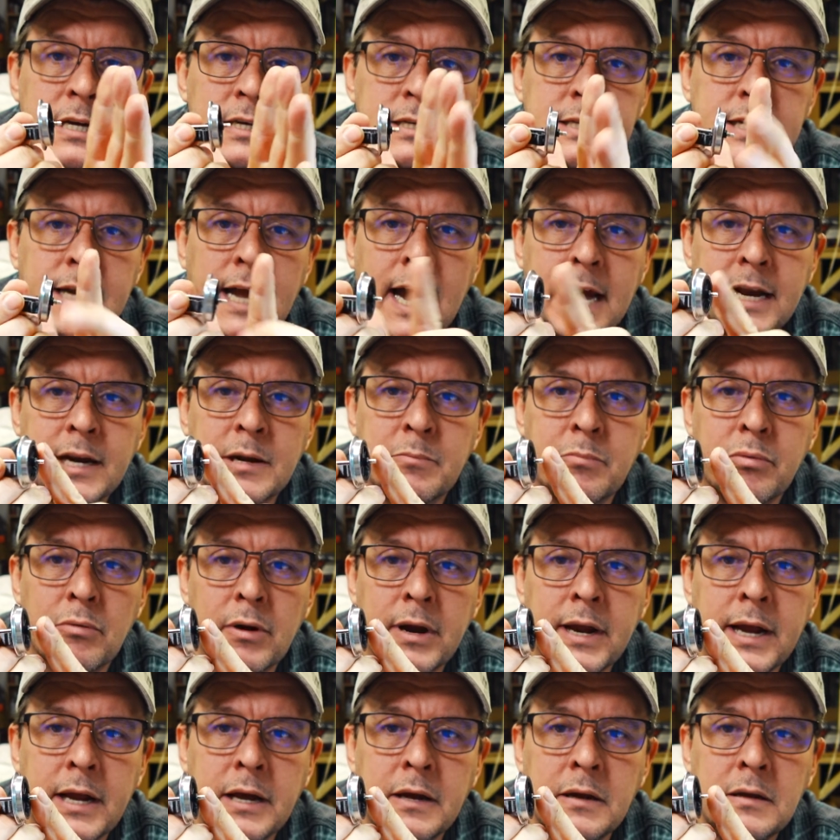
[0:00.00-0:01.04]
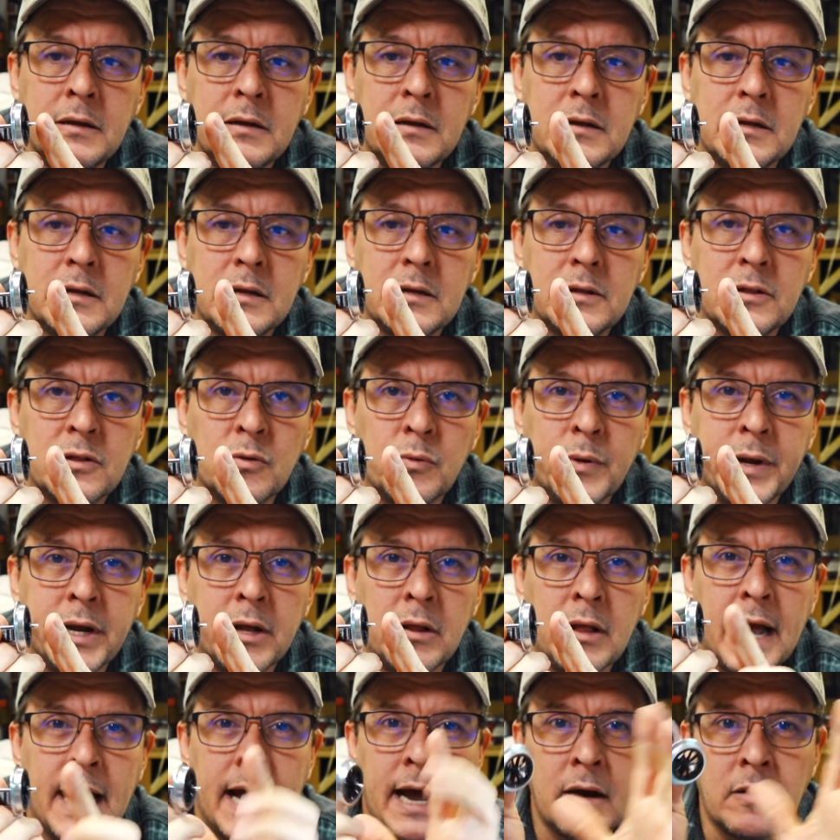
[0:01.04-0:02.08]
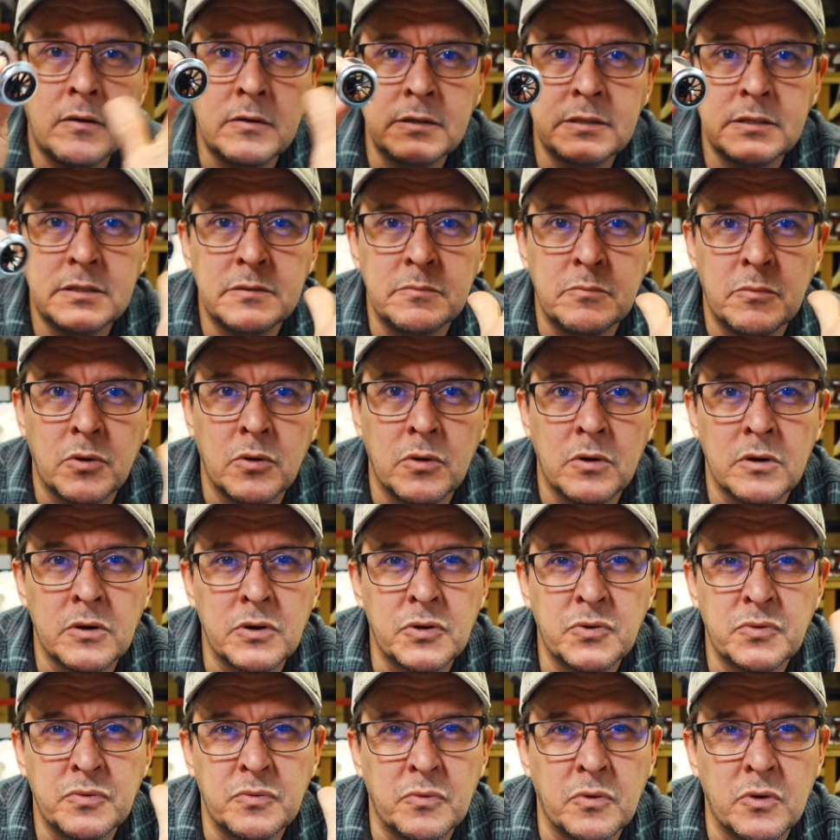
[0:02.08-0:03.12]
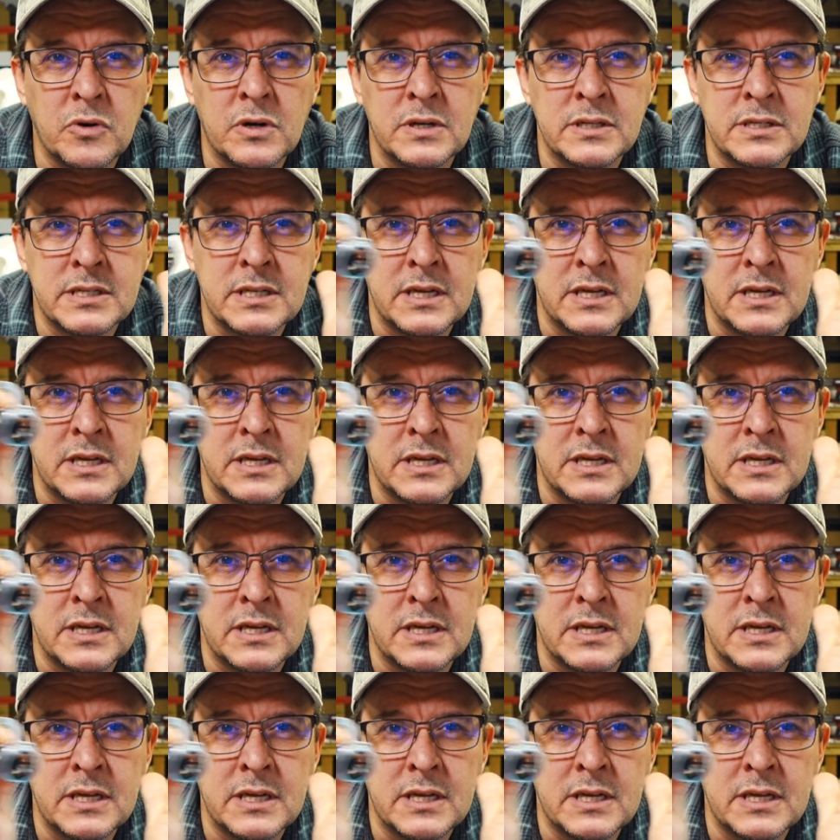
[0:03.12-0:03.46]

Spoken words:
to kind of bring the wheel out more towards